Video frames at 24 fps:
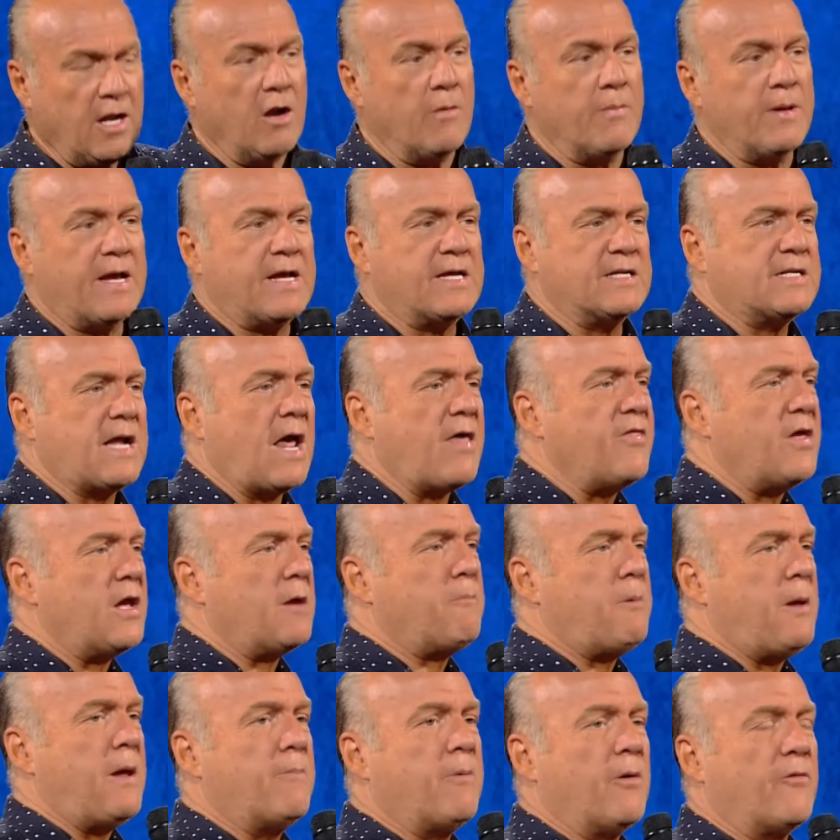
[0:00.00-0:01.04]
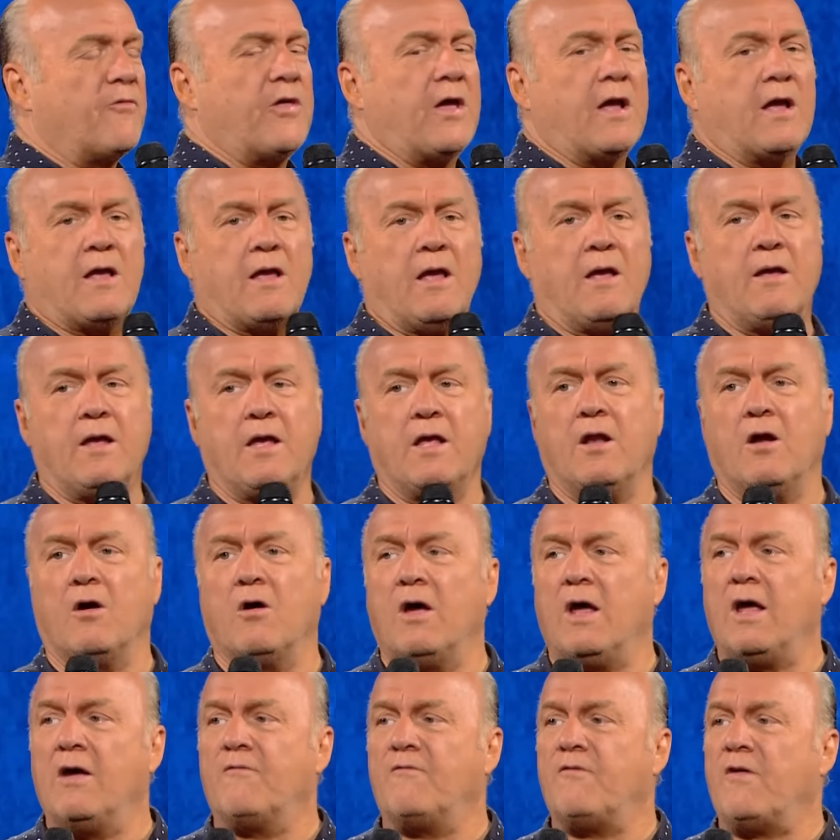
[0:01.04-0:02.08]
know, because I think people think, you know,
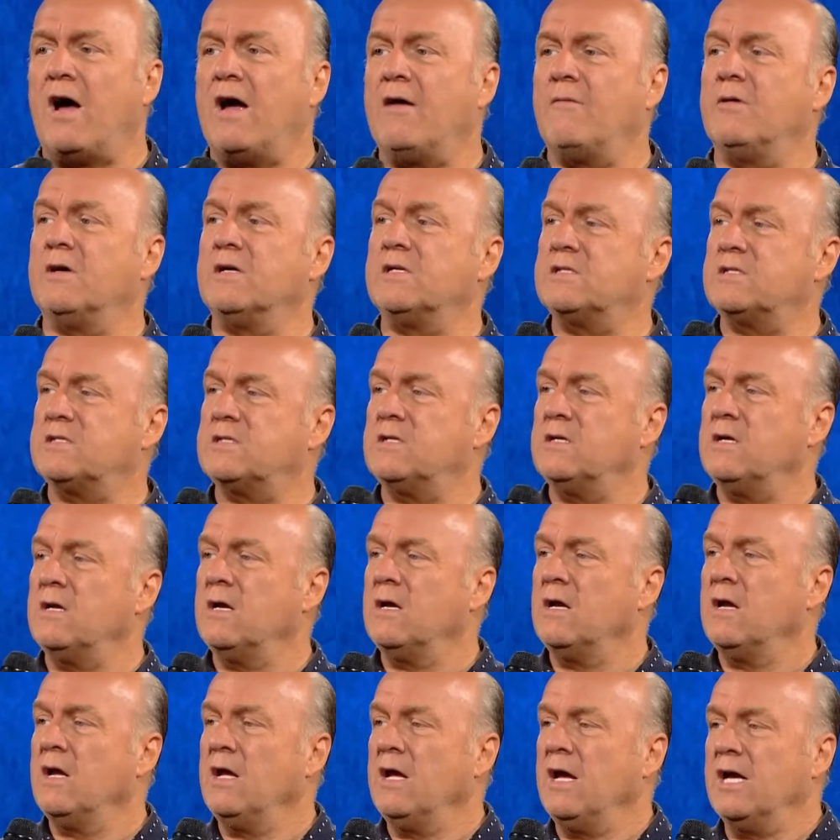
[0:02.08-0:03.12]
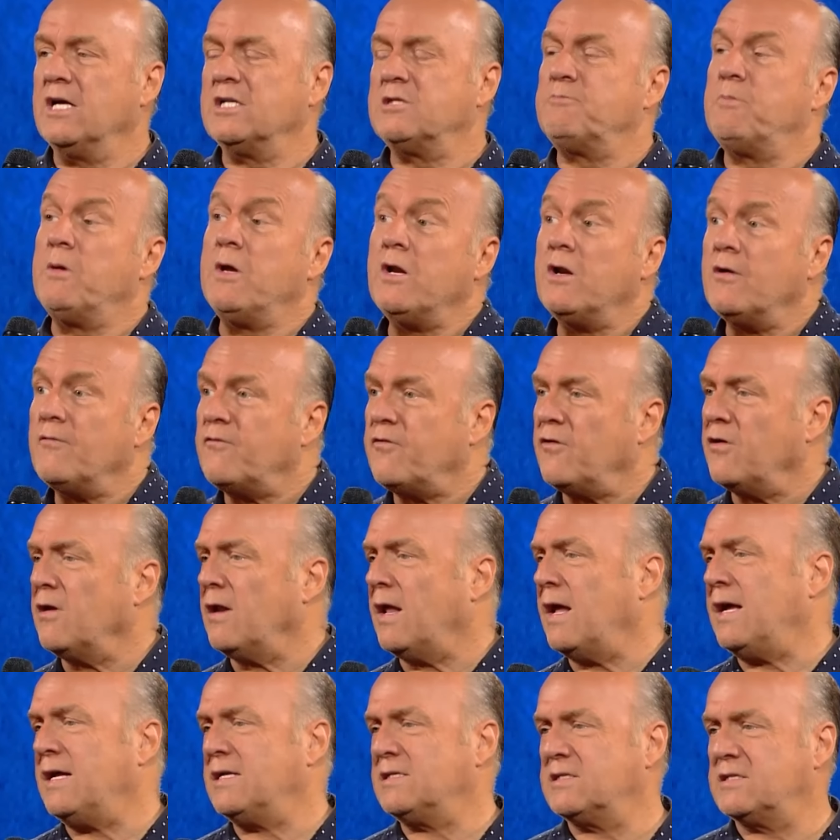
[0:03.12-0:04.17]
if I was as beautiful
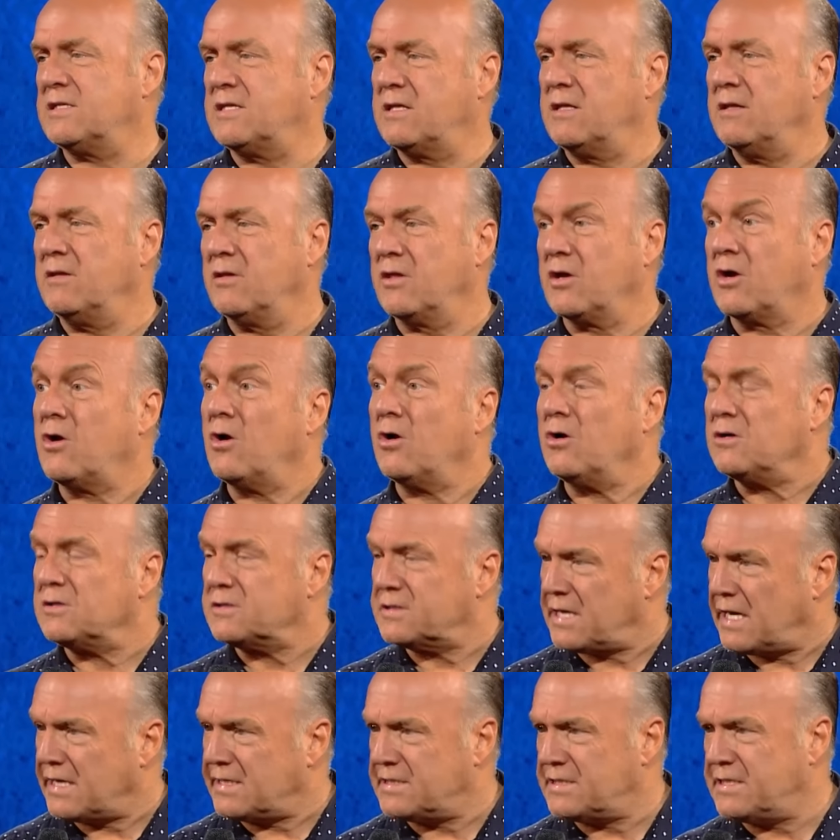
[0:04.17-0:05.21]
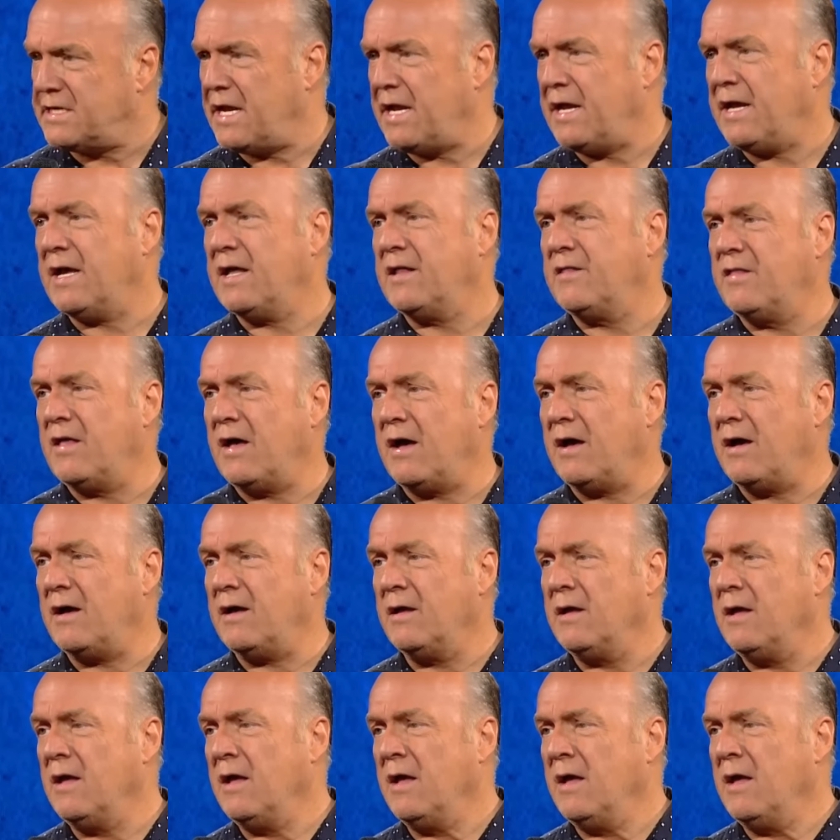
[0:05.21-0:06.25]
as the girls I see in the
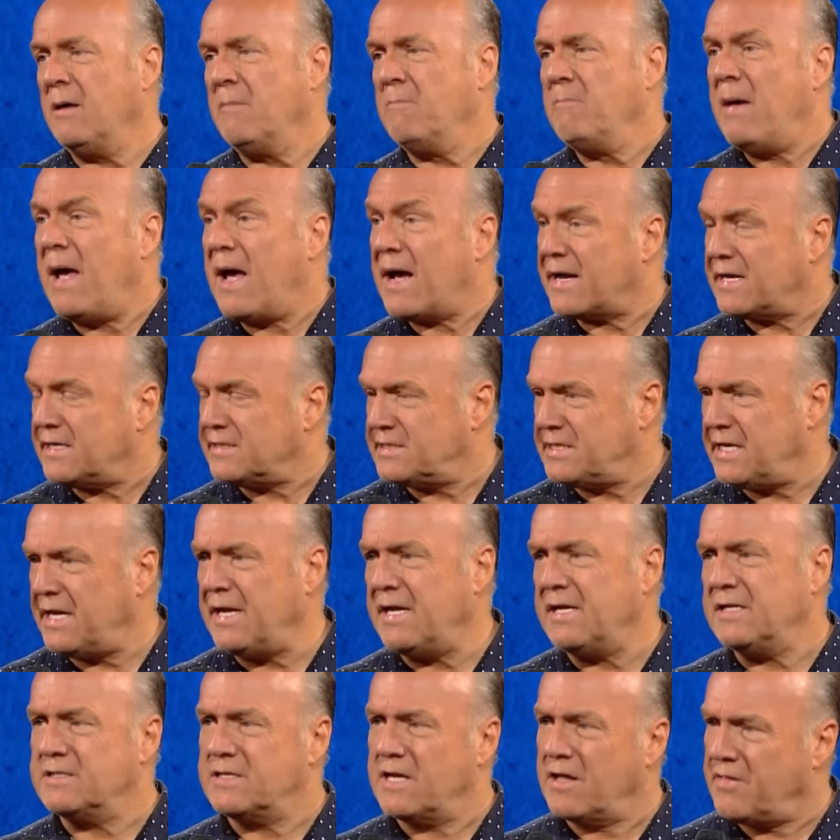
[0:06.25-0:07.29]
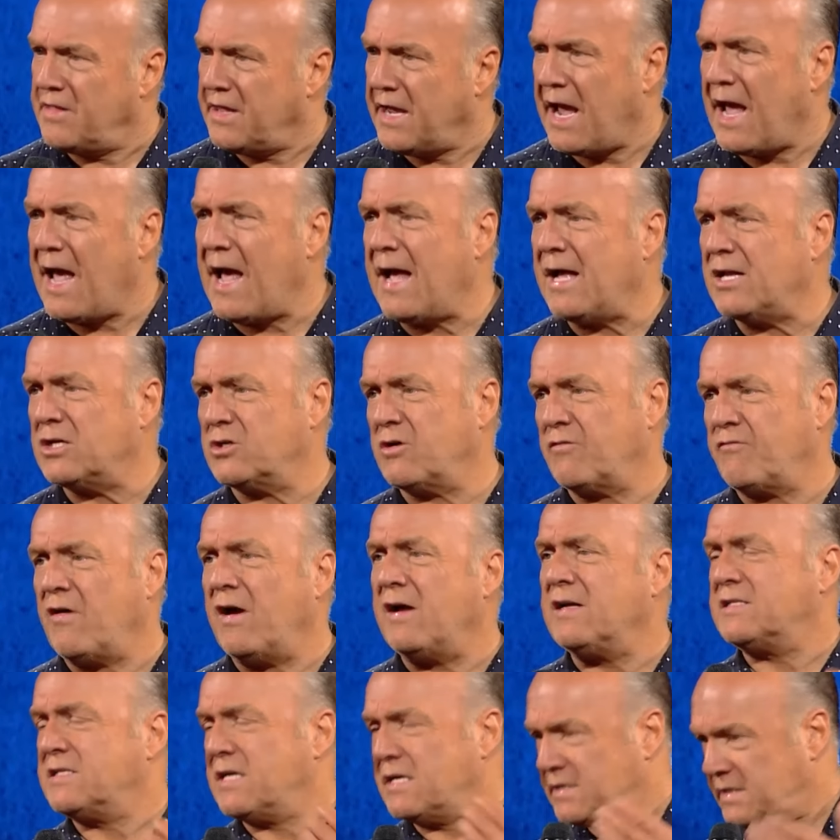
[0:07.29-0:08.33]
magazines and the ads, or if I
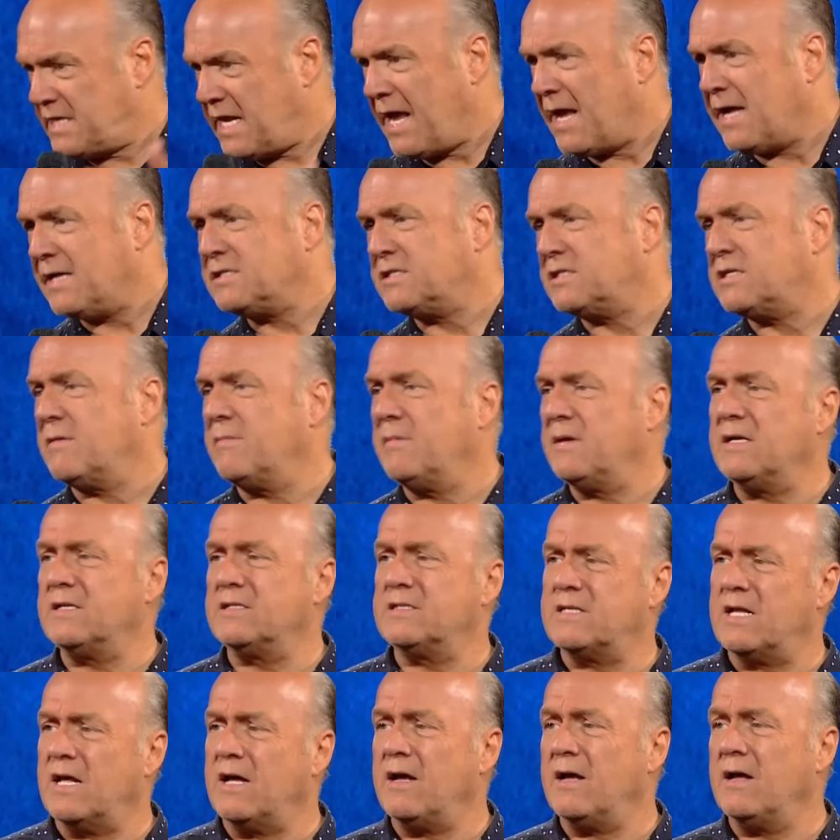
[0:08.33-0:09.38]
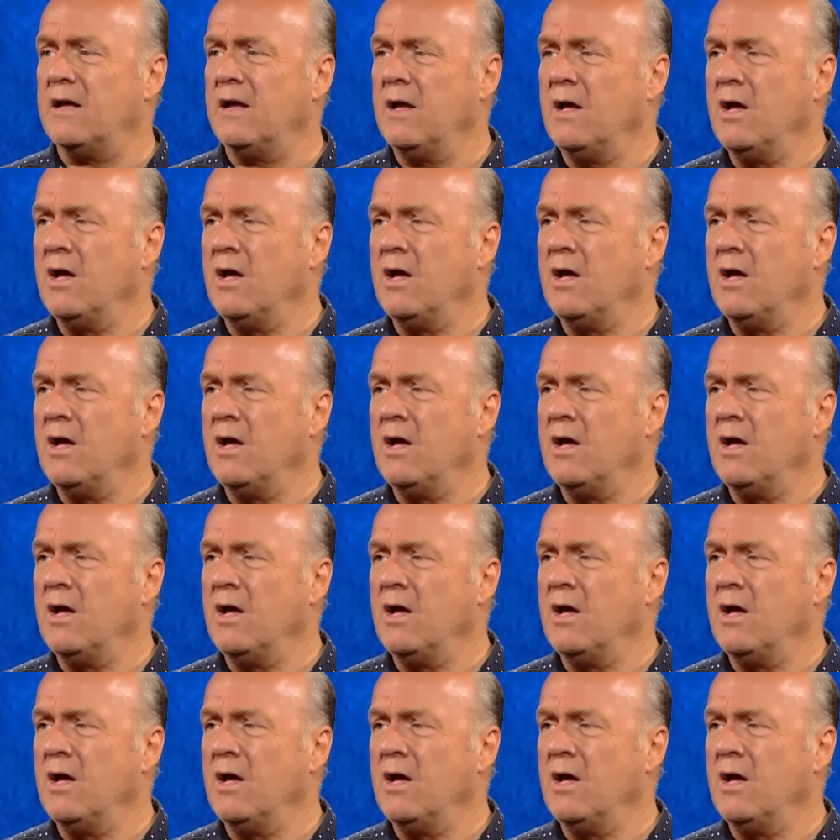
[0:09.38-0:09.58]
was as handsome as the